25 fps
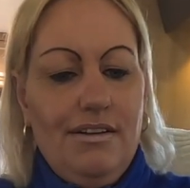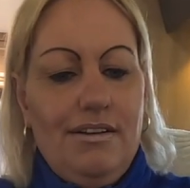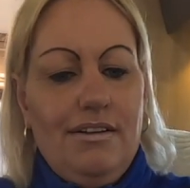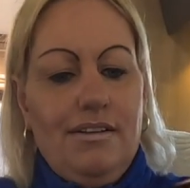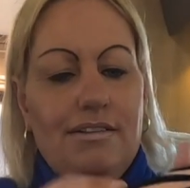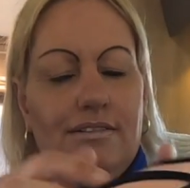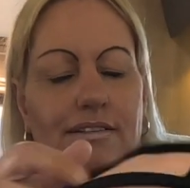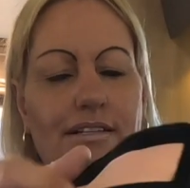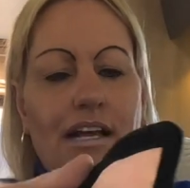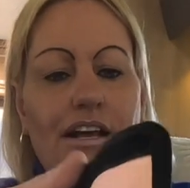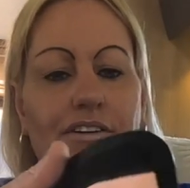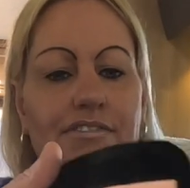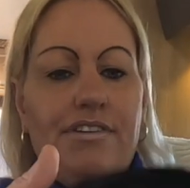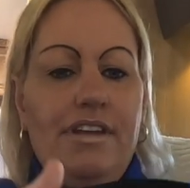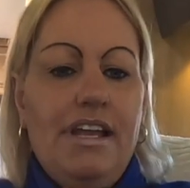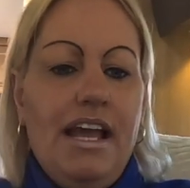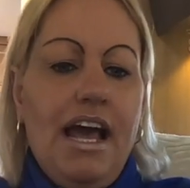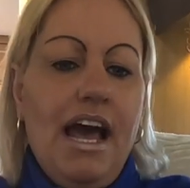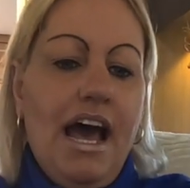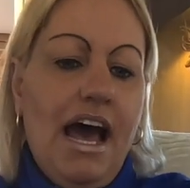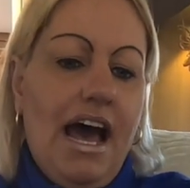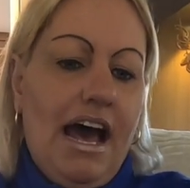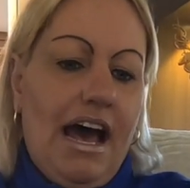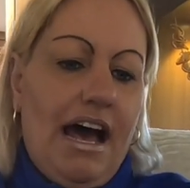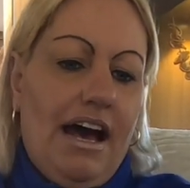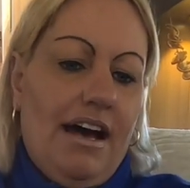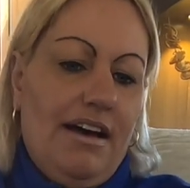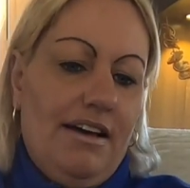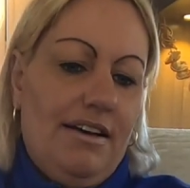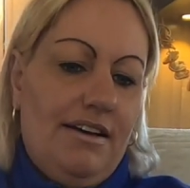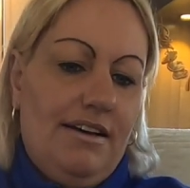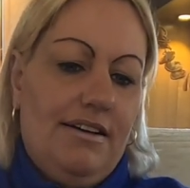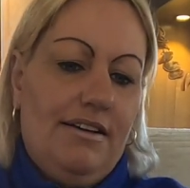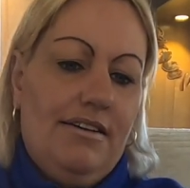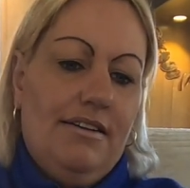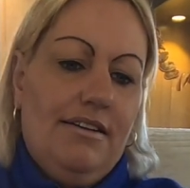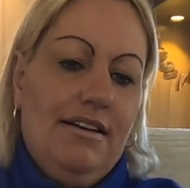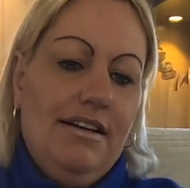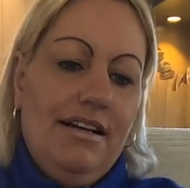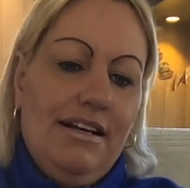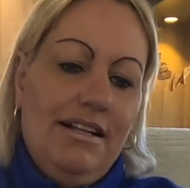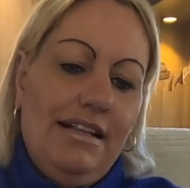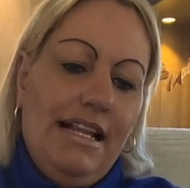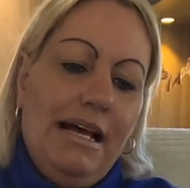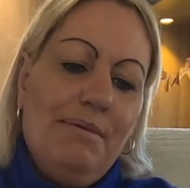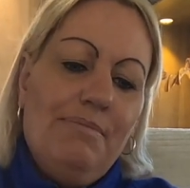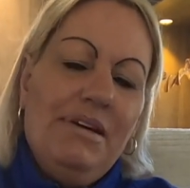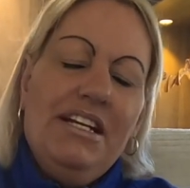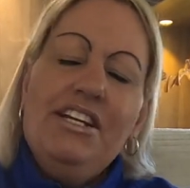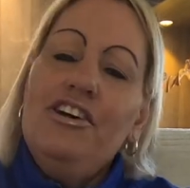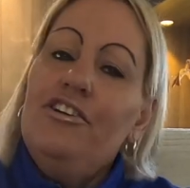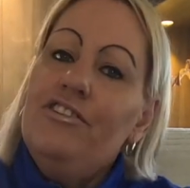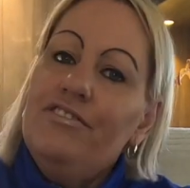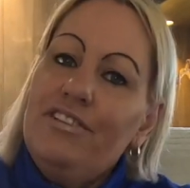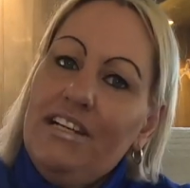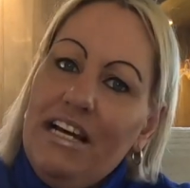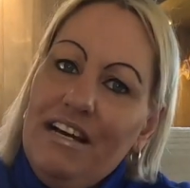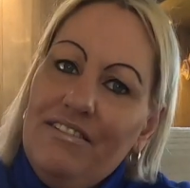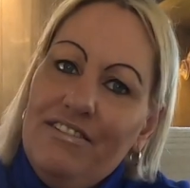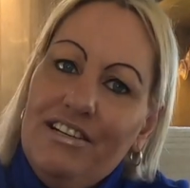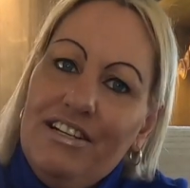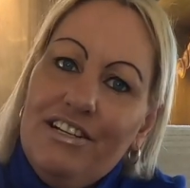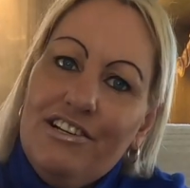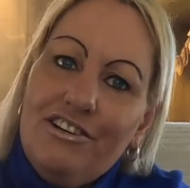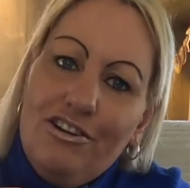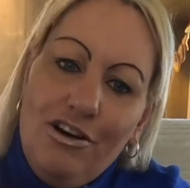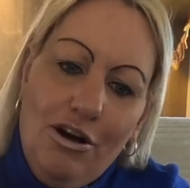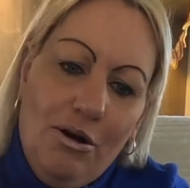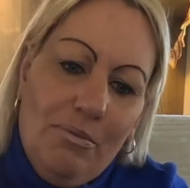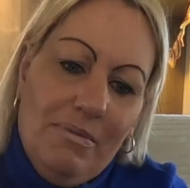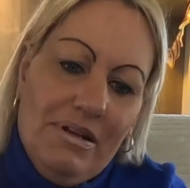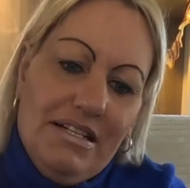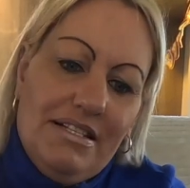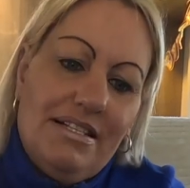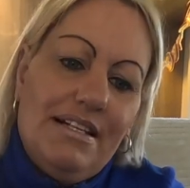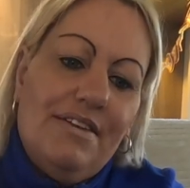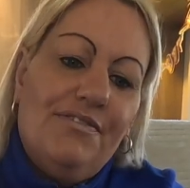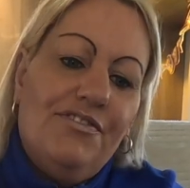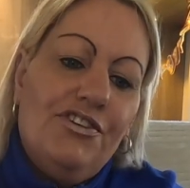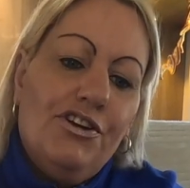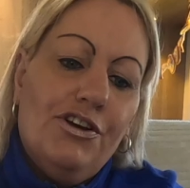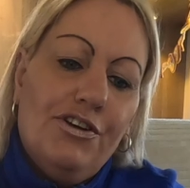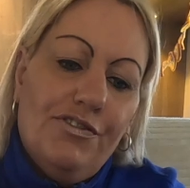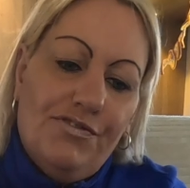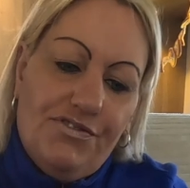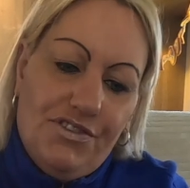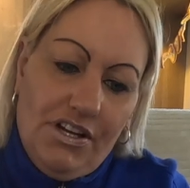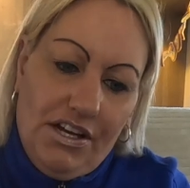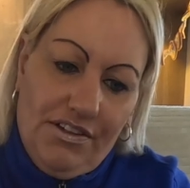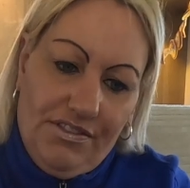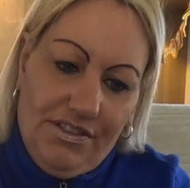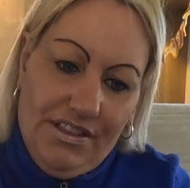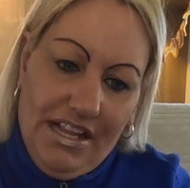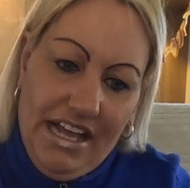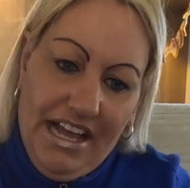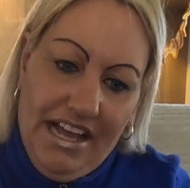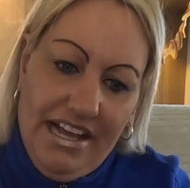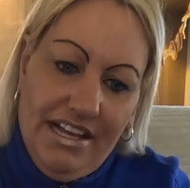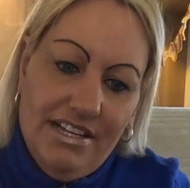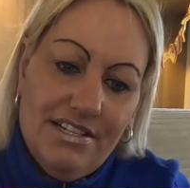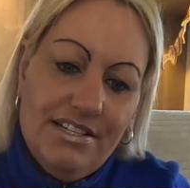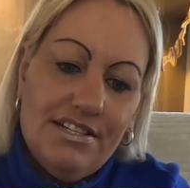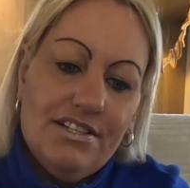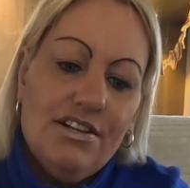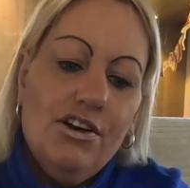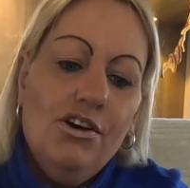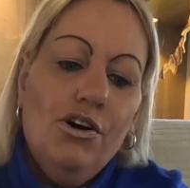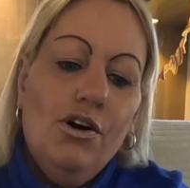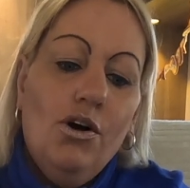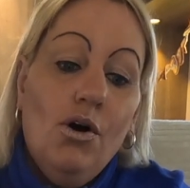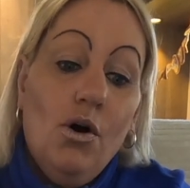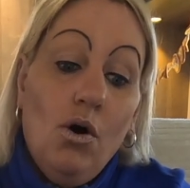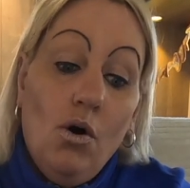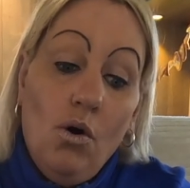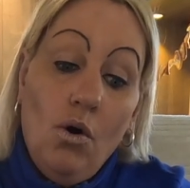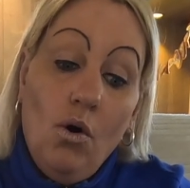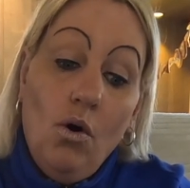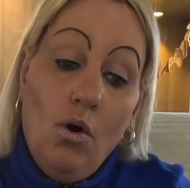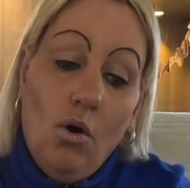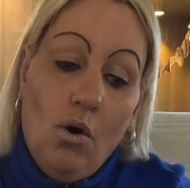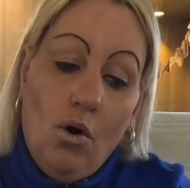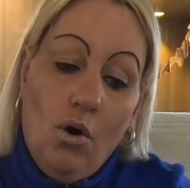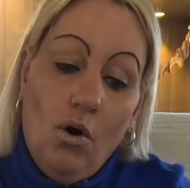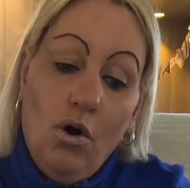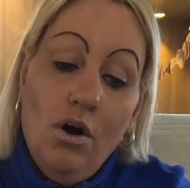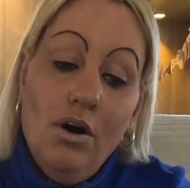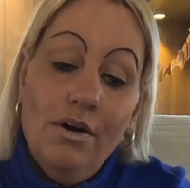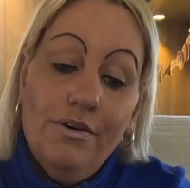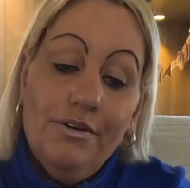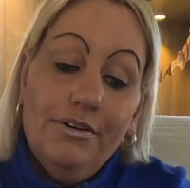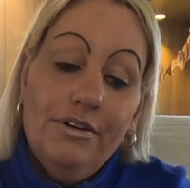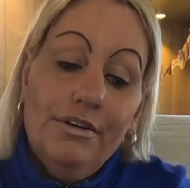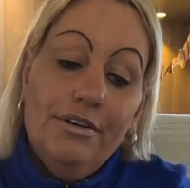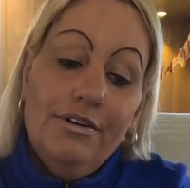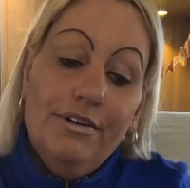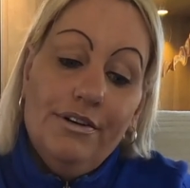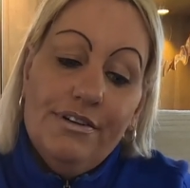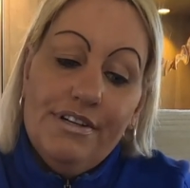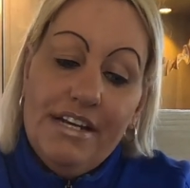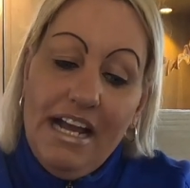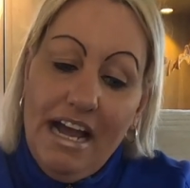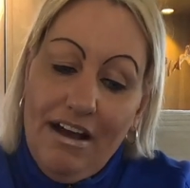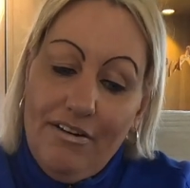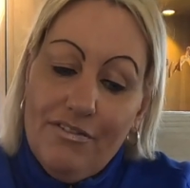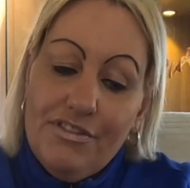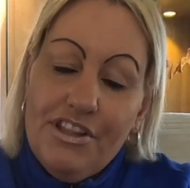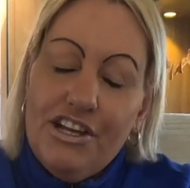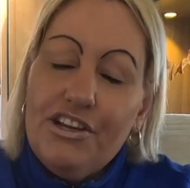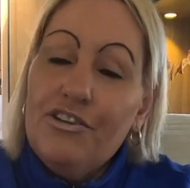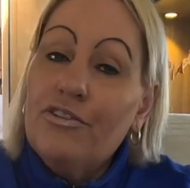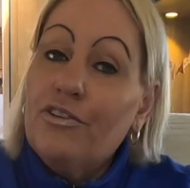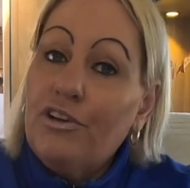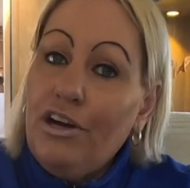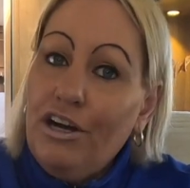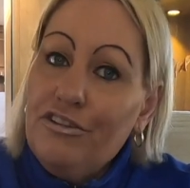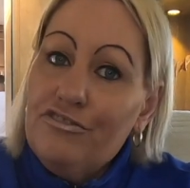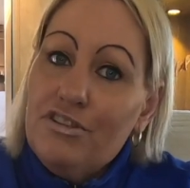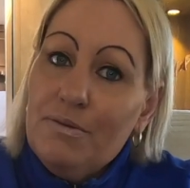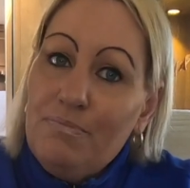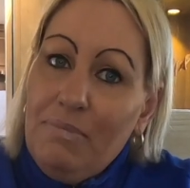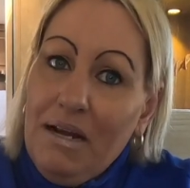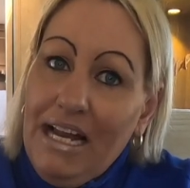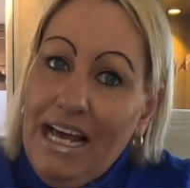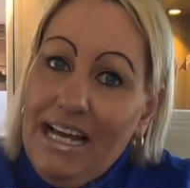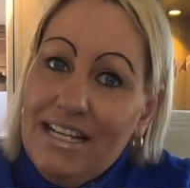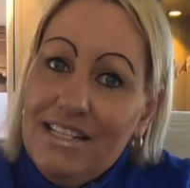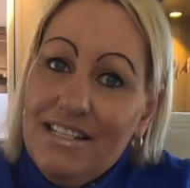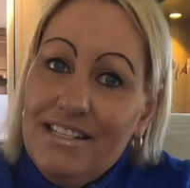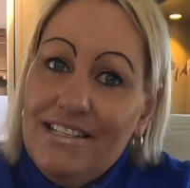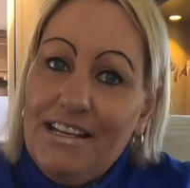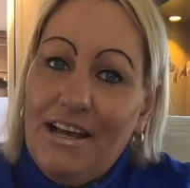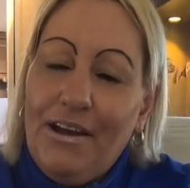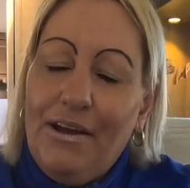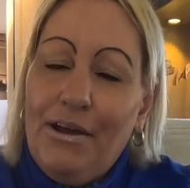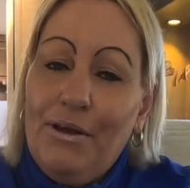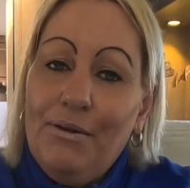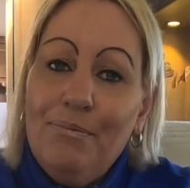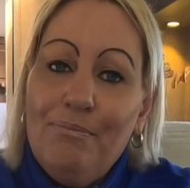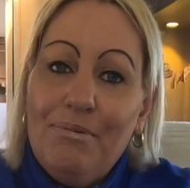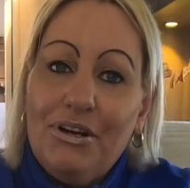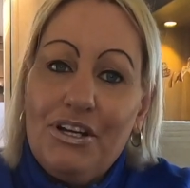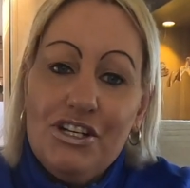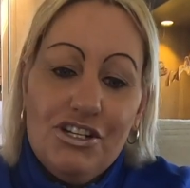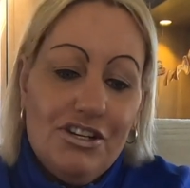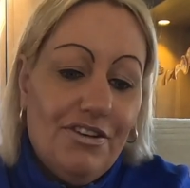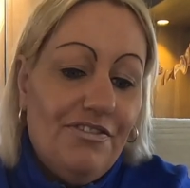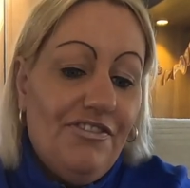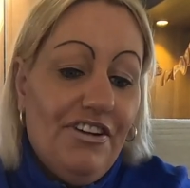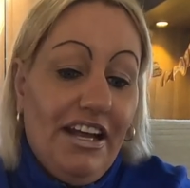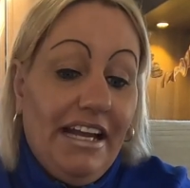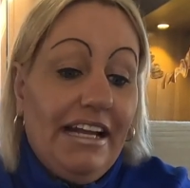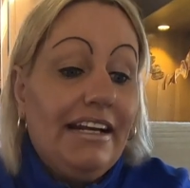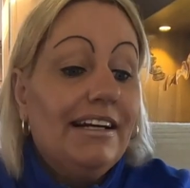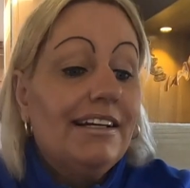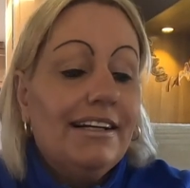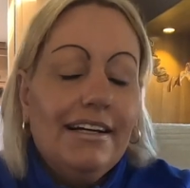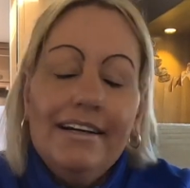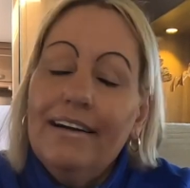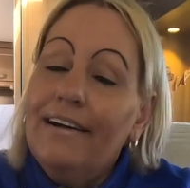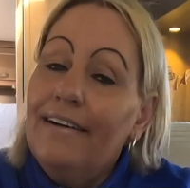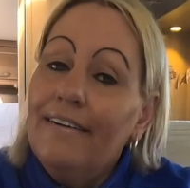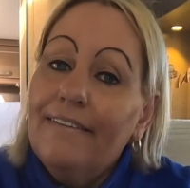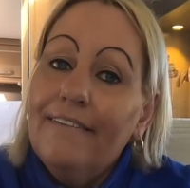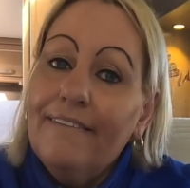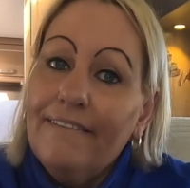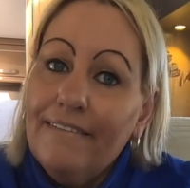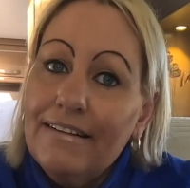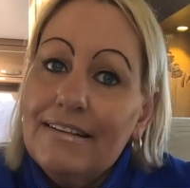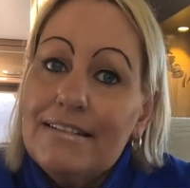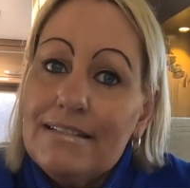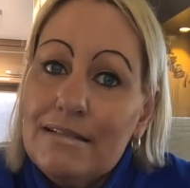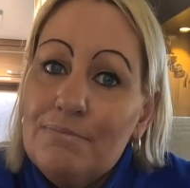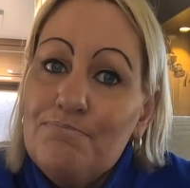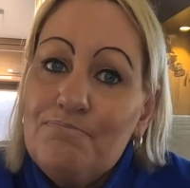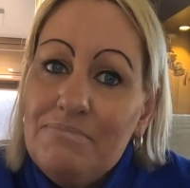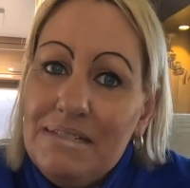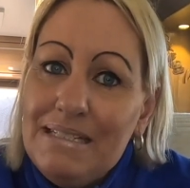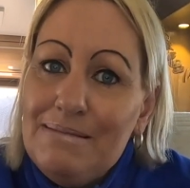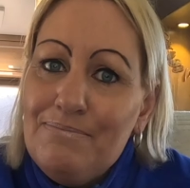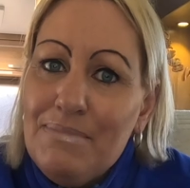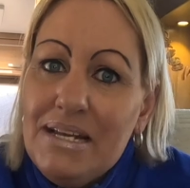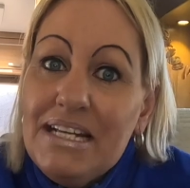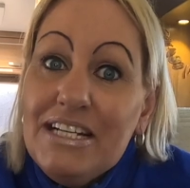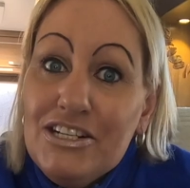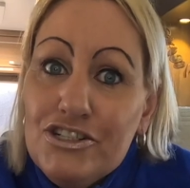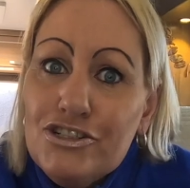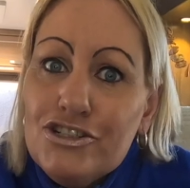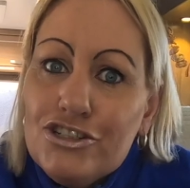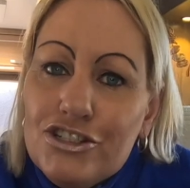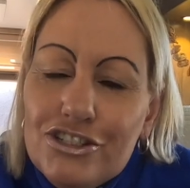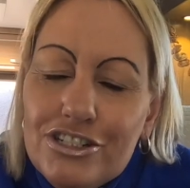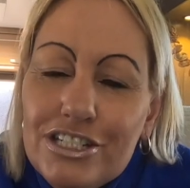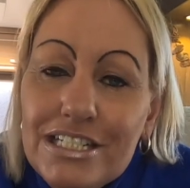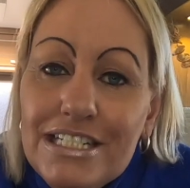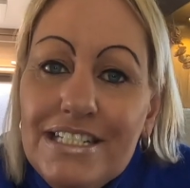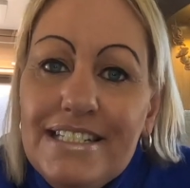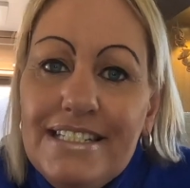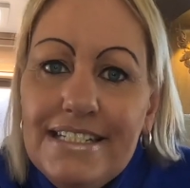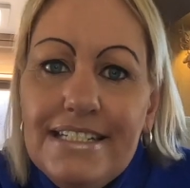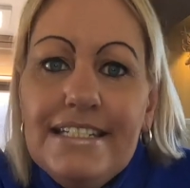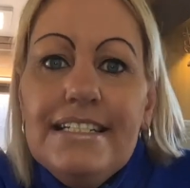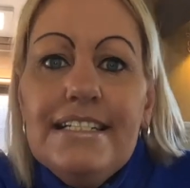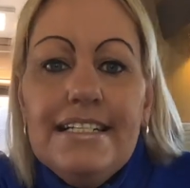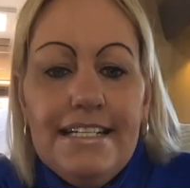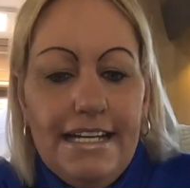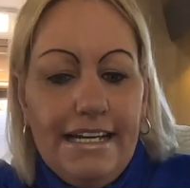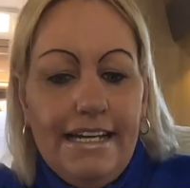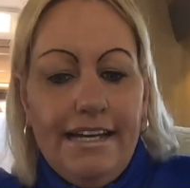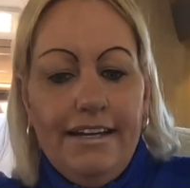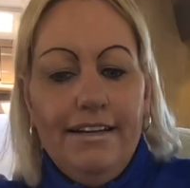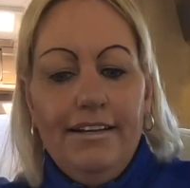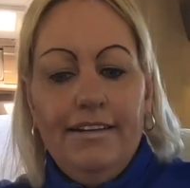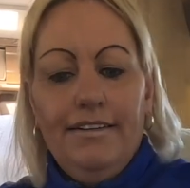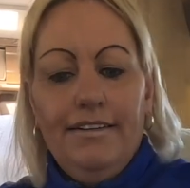So, yeah. Let me know down in the comments if you've done this, or now that you're going to plan to, because you think that's a blimmin' good idea.